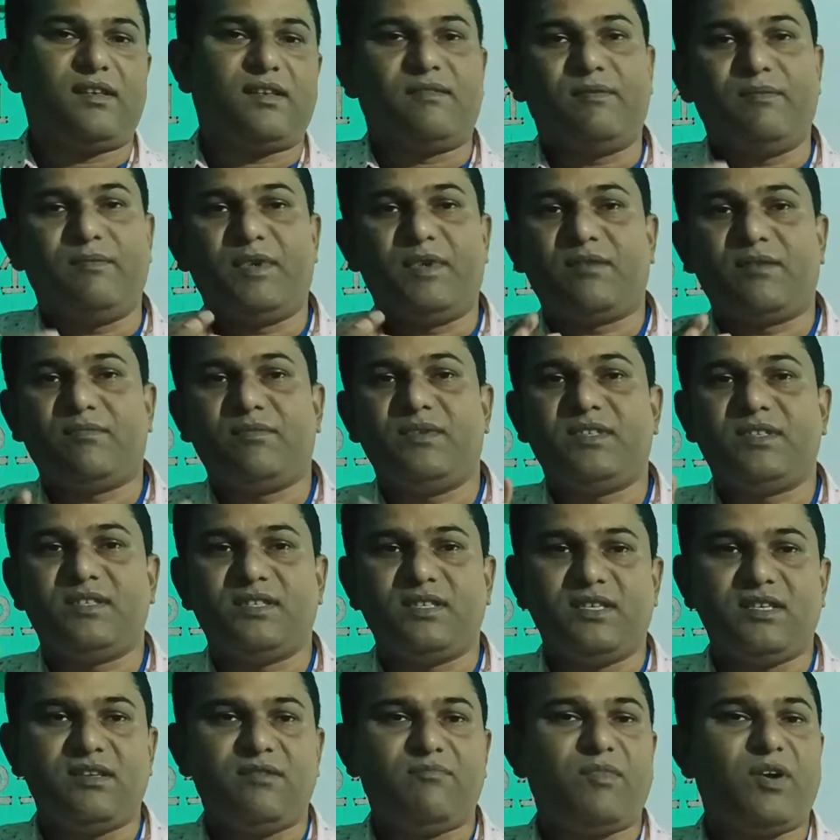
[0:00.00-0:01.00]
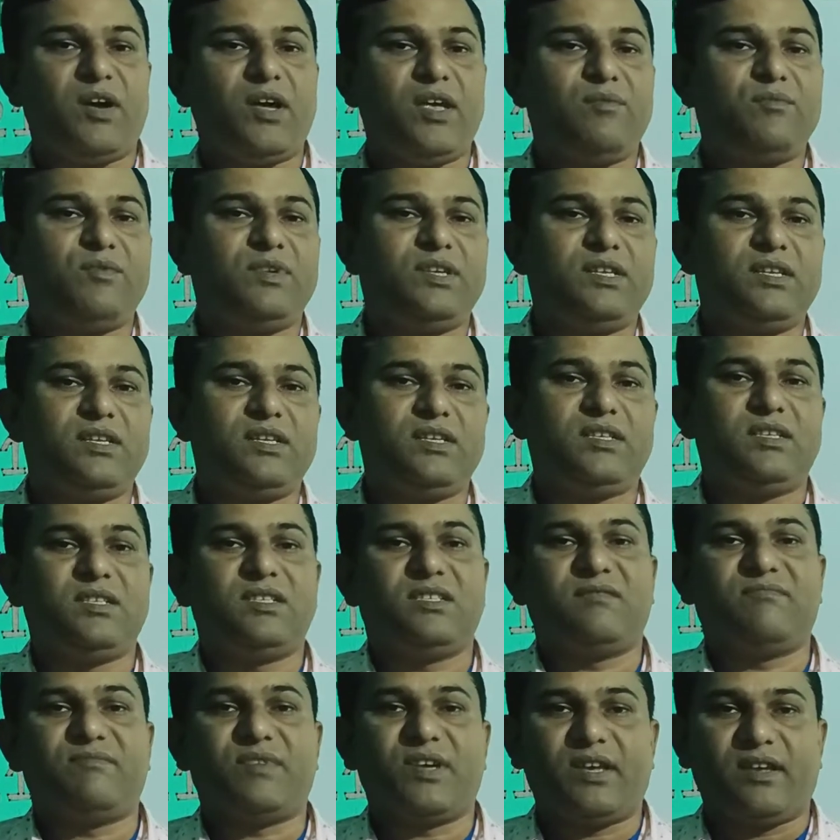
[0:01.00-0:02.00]
That means in my beginning
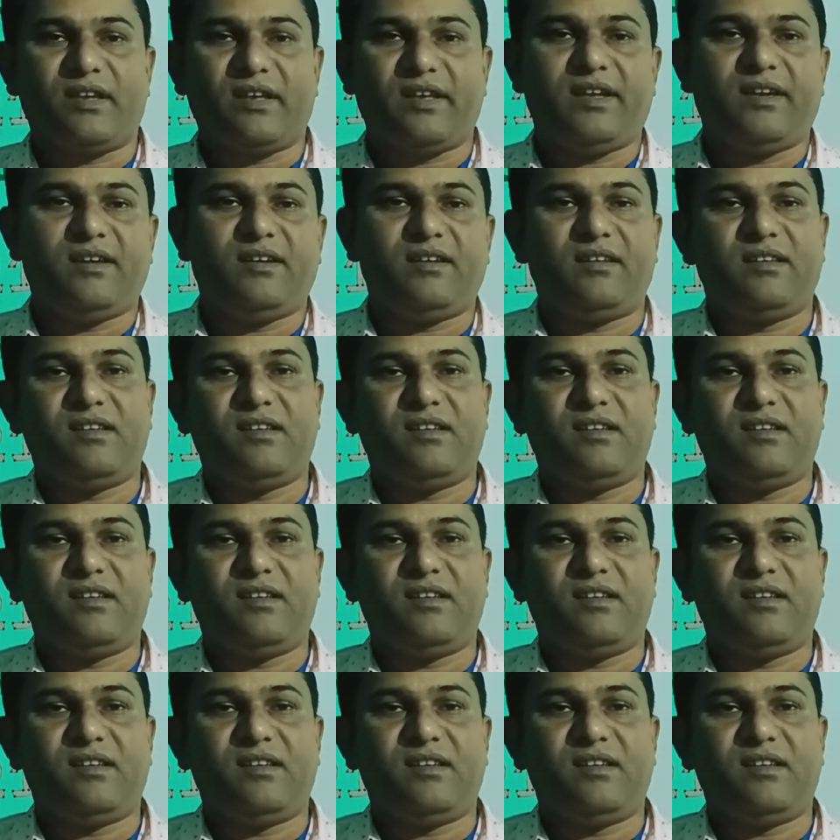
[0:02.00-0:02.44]
is my end,